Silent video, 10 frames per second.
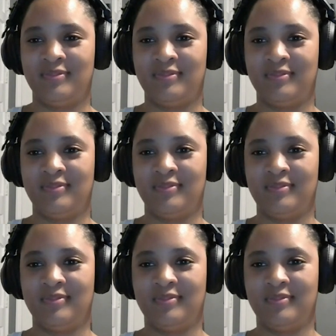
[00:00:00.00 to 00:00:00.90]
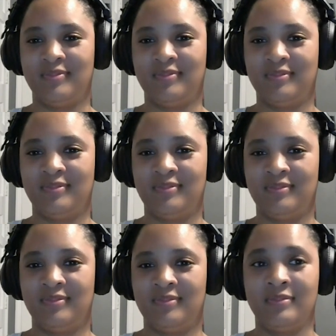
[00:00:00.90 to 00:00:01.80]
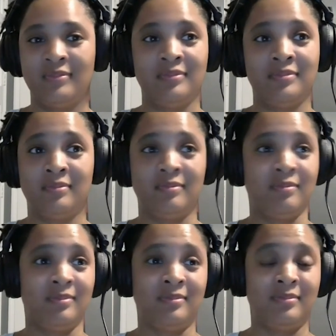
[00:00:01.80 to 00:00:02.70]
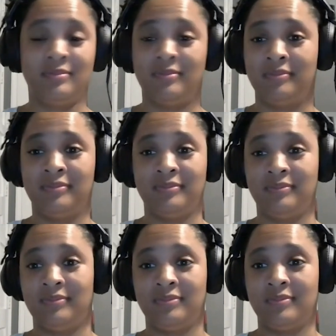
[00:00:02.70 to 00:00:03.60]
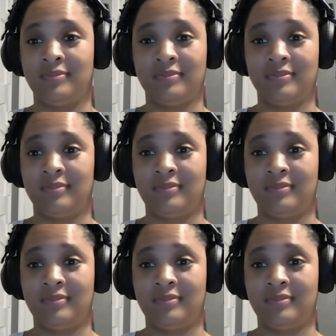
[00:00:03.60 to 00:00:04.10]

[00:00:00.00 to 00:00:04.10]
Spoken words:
[no speech]